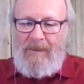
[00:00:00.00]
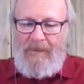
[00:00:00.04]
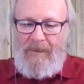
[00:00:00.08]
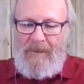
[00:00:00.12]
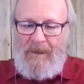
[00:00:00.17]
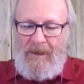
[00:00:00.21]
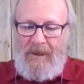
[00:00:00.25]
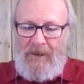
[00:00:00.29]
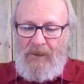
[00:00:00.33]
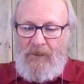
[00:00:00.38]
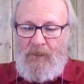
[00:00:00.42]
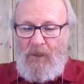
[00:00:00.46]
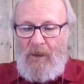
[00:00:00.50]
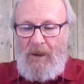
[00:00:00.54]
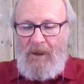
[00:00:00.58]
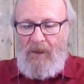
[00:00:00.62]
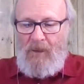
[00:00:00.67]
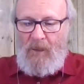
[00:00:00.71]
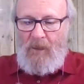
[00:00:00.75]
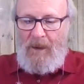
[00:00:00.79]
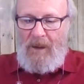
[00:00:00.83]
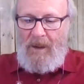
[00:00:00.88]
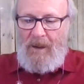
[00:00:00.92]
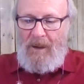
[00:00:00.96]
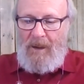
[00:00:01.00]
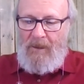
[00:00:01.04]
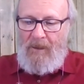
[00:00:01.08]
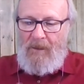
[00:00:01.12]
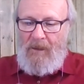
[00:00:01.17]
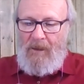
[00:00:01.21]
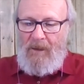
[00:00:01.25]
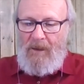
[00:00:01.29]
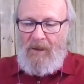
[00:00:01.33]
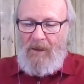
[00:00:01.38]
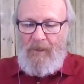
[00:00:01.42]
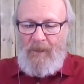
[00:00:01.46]
This work will
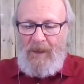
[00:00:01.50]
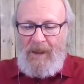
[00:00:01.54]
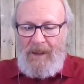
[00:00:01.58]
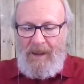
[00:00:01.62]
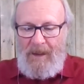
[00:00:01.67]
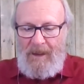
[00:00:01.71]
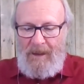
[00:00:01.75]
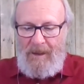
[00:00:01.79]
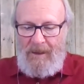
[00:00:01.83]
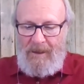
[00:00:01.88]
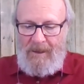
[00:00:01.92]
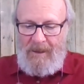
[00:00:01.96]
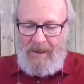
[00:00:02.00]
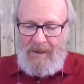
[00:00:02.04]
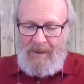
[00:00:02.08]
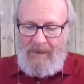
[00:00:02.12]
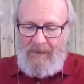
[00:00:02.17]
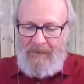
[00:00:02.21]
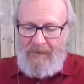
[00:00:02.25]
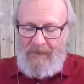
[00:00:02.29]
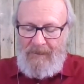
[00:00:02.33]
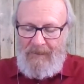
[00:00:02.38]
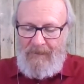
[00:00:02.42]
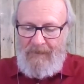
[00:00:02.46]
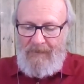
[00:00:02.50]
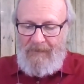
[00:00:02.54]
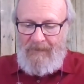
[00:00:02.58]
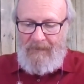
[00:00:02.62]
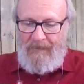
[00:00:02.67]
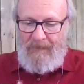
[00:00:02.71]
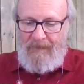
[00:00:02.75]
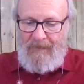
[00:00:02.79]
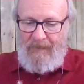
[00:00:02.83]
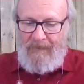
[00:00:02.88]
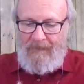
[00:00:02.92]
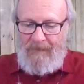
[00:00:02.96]
all begin
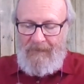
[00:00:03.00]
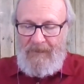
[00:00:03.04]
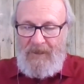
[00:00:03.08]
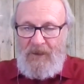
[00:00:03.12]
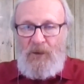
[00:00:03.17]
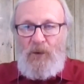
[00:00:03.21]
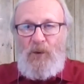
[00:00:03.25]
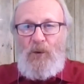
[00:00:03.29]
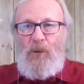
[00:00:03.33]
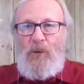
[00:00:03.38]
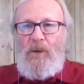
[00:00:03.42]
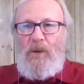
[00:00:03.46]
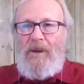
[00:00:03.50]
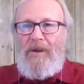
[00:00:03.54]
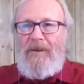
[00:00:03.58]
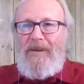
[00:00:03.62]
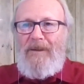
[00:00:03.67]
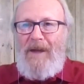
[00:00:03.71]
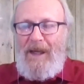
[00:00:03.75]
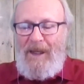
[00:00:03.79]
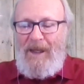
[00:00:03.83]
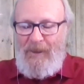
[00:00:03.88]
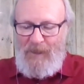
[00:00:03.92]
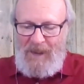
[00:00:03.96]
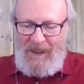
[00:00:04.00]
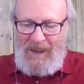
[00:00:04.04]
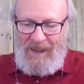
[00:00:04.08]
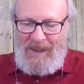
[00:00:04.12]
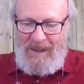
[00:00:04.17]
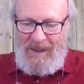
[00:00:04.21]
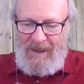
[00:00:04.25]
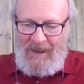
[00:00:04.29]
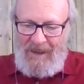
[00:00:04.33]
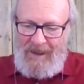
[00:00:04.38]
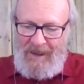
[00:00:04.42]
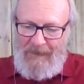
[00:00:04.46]
soon, if not
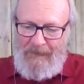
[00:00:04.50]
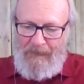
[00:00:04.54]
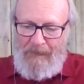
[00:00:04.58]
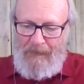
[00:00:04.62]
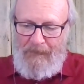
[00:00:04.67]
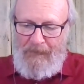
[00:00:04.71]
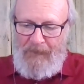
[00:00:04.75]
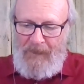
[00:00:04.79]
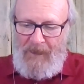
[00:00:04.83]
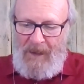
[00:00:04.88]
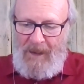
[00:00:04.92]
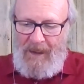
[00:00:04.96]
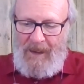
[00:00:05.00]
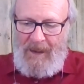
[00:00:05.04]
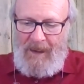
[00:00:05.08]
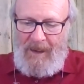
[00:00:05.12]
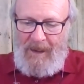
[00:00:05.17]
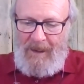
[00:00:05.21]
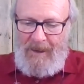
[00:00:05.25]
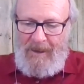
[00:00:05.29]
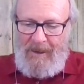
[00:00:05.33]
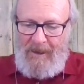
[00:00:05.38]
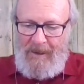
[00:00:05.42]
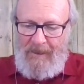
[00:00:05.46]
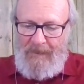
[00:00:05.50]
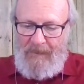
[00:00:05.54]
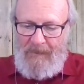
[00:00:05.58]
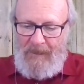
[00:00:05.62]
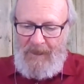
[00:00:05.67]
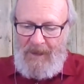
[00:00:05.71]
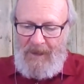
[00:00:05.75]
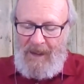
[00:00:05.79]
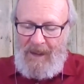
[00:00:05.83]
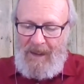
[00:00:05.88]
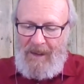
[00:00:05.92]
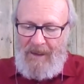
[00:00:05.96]
immediately.
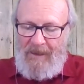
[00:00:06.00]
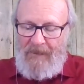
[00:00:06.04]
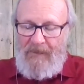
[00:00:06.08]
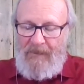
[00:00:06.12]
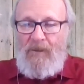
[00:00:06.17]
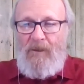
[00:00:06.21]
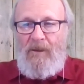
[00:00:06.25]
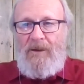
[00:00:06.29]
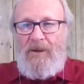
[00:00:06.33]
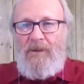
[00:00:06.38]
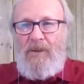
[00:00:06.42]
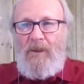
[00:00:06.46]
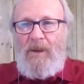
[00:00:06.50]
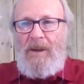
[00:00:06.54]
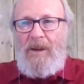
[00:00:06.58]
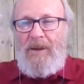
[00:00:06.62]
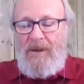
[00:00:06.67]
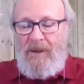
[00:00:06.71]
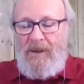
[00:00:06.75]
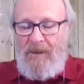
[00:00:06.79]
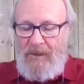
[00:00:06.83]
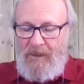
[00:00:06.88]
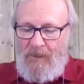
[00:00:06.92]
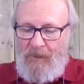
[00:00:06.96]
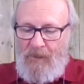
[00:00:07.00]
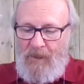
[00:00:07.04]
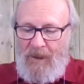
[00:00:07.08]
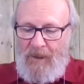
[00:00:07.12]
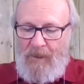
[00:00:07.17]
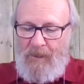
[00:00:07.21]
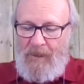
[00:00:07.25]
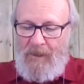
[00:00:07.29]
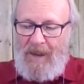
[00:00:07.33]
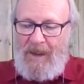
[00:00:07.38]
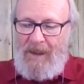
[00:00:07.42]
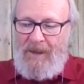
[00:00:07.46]
And of course, we'll continue to
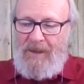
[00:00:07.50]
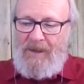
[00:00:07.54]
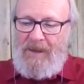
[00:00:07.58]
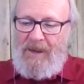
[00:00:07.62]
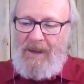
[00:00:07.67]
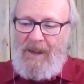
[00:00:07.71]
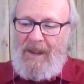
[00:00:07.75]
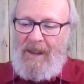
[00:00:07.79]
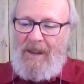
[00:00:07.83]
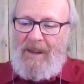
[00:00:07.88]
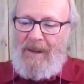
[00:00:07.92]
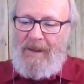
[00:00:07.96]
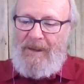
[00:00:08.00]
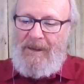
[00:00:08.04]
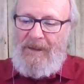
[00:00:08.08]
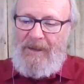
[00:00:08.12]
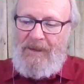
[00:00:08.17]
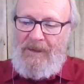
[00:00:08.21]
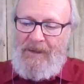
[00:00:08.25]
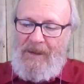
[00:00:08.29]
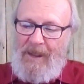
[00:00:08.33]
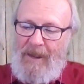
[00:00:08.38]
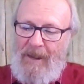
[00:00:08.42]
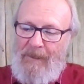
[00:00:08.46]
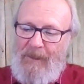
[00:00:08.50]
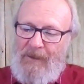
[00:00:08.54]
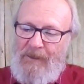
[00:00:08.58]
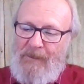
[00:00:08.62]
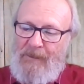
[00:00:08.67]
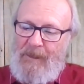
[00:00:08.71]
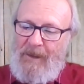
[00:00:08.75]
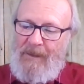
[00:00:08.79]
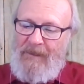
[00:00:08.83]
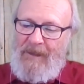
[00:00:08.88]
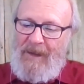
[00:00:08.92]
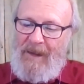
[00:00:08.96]
work with ACL on the
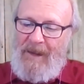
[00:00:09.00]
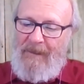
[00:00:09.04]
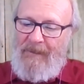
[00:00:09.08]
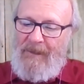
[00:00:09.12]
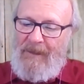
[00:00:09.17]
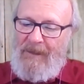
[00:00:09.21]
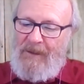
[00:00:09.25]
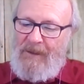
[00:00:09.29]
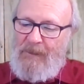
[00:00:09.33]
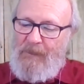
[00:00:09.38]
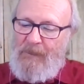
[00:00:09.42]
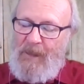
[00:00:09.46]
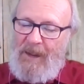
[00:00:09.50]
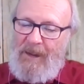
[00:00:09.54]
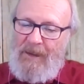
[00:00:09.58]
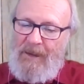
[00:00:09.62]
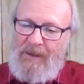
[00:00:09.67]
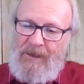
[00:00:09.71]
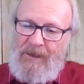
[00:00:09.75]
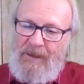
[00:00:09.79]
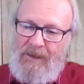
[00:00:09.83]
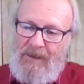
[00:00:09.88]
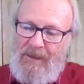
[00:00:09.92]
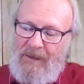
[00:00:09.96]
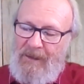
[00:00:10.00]
establishment of the evidence base